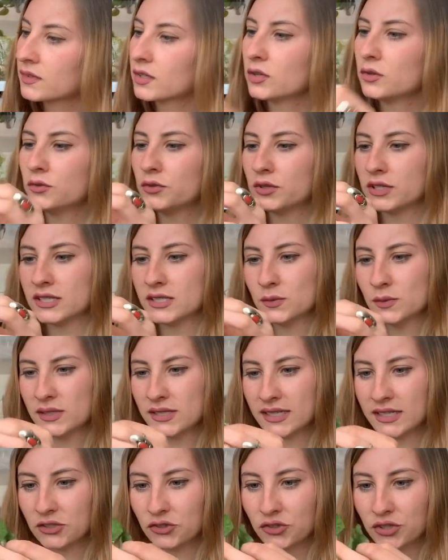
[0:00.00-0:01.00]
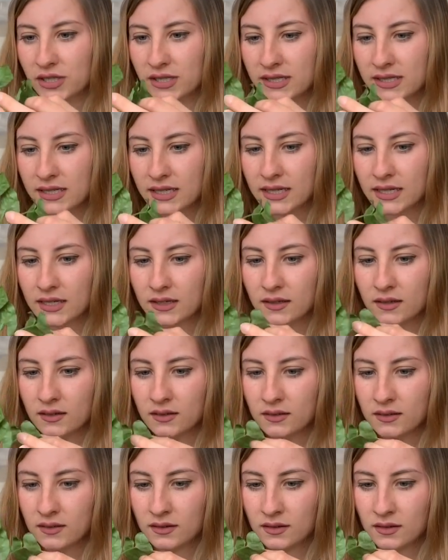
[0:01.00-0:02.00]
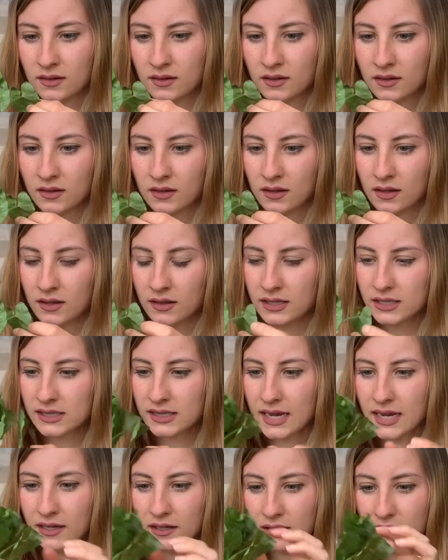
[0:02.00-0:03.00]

Oh, this one's interesting. This kind